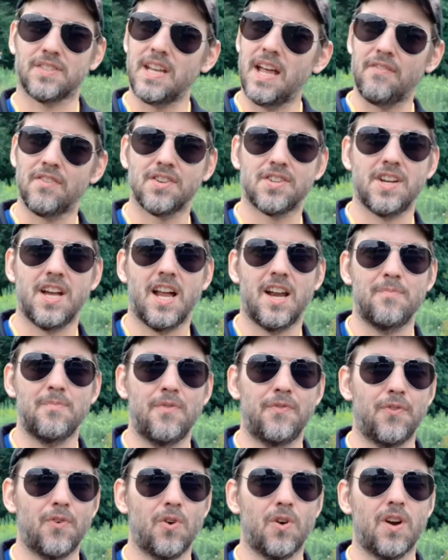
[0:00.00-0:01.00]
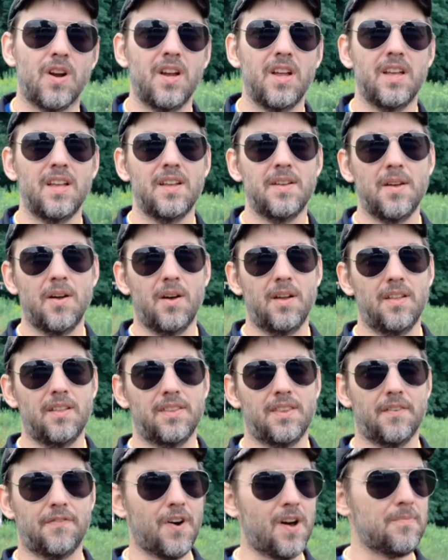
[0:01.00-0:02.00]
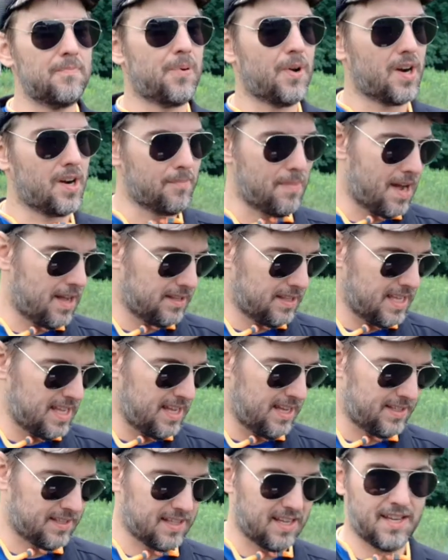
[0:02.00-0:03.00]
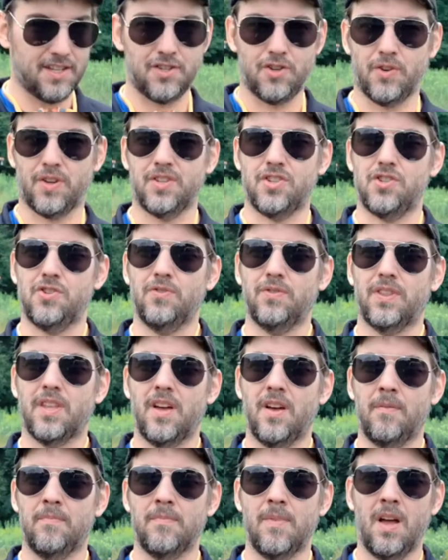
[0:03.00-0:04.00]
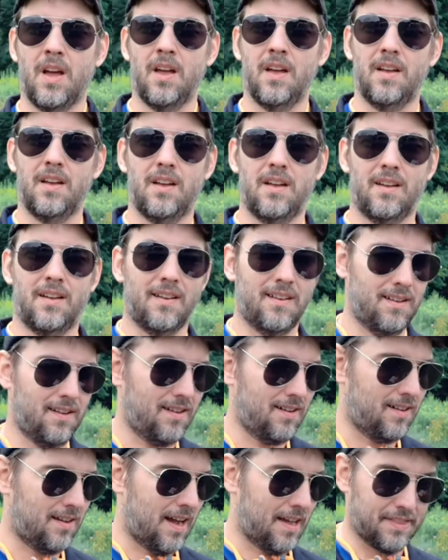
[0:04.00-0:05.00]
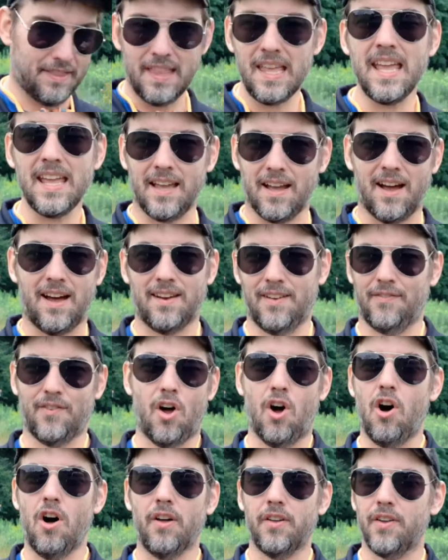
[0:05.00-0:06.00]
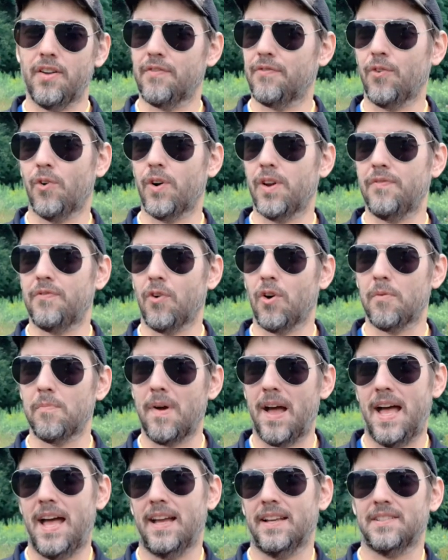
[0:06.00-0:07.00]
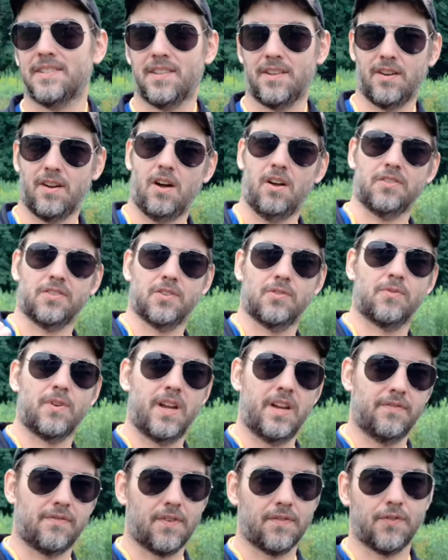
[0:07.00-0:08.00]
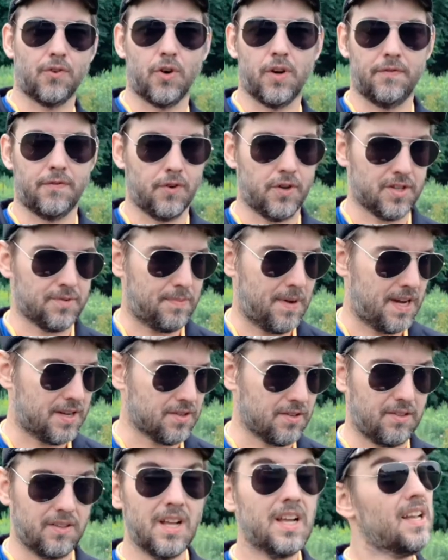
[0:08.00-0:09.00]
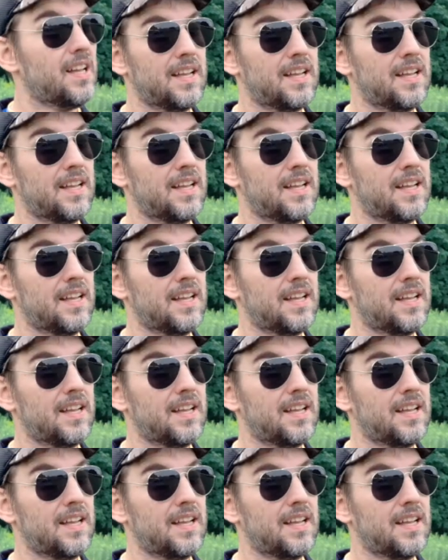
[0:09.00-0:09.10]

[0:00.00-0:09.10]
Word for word: Never shot them before. The fun part about these is you can shoot them I think out of all your 44 mags, they're also rated for 44 special.